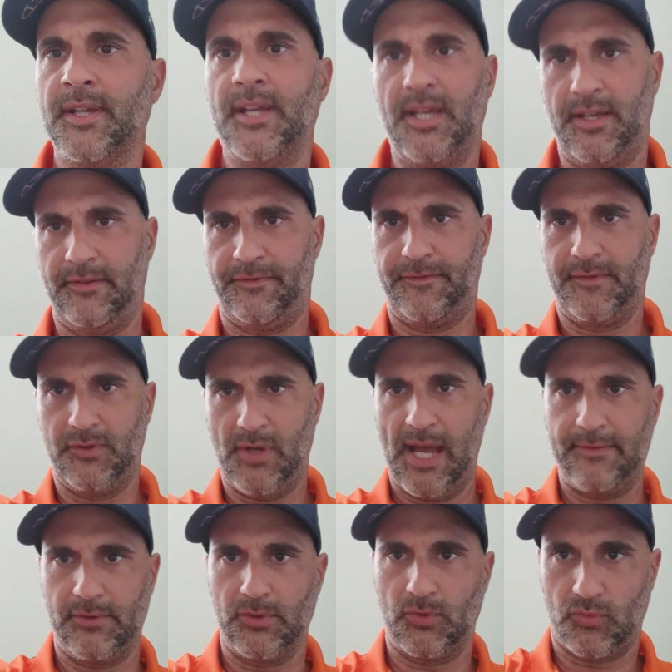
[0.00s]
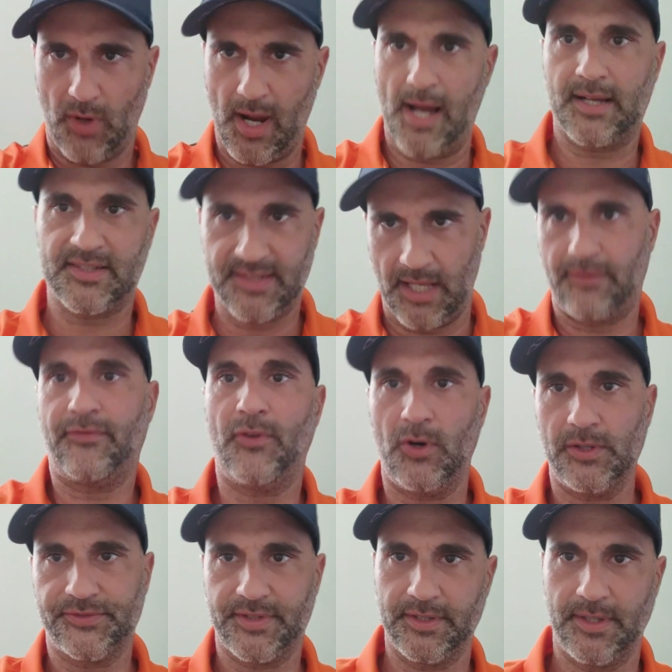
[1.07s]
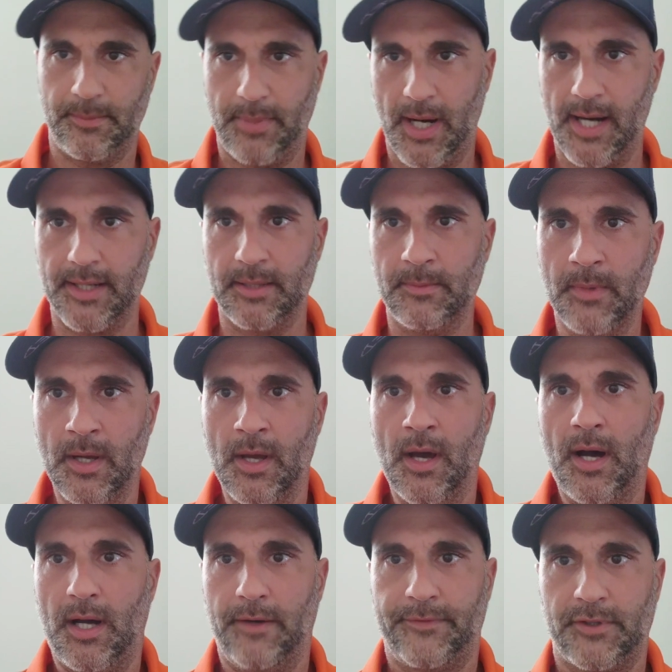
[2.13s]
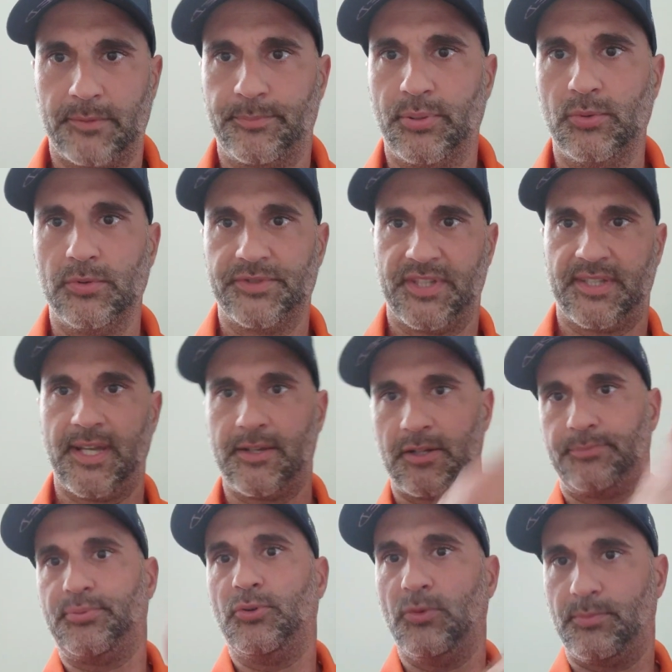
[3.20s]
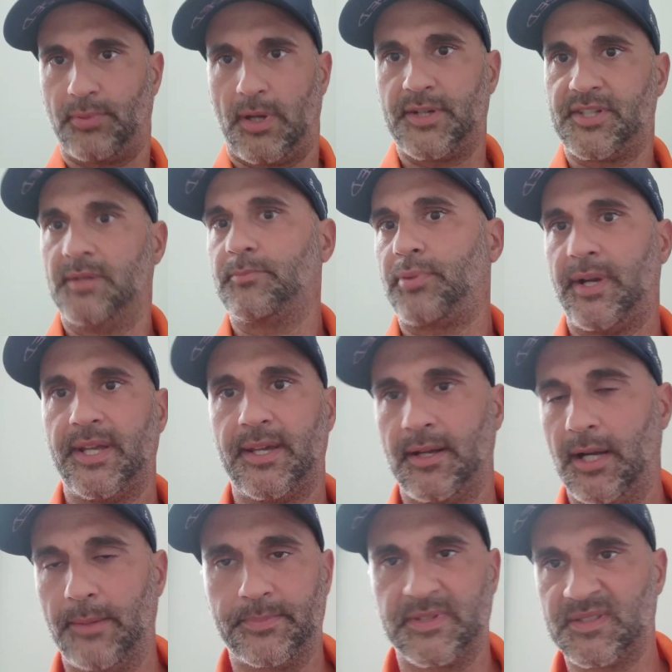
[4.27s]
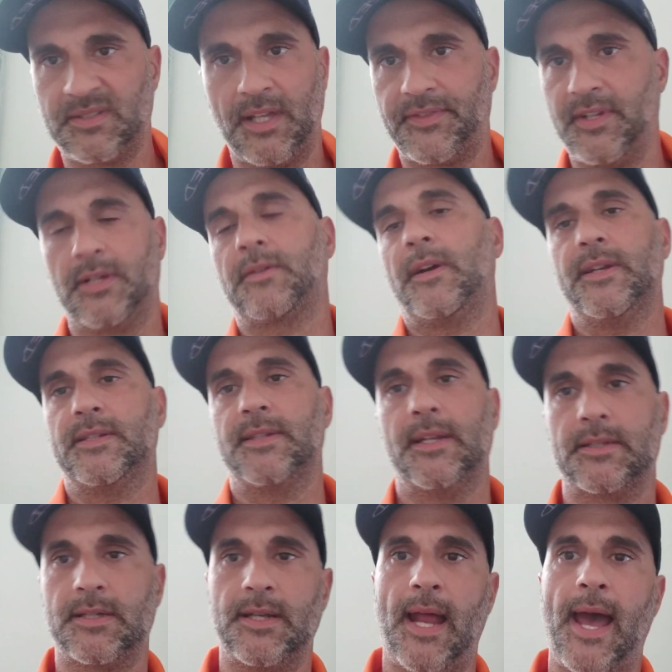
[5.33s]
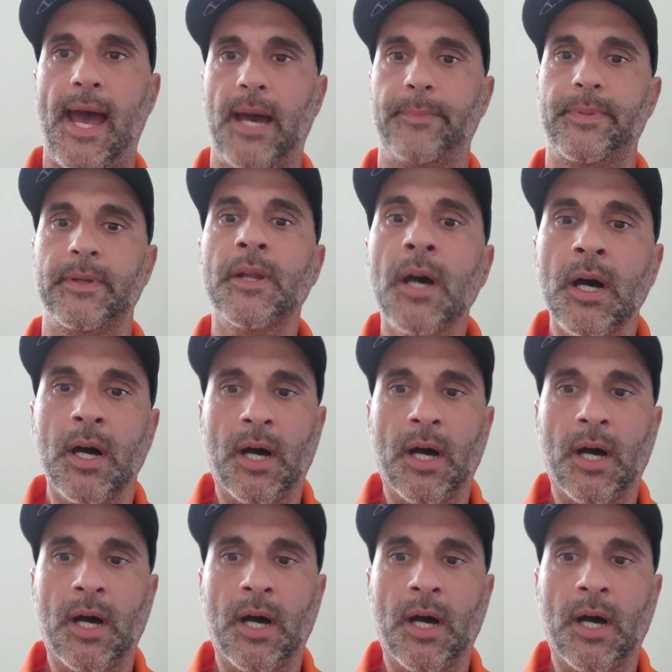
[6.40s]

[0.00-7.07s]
If you have little rocks that fall to the bottom of your pool, just get your pool brush and break it up. It's nothing crazy that's going to happen.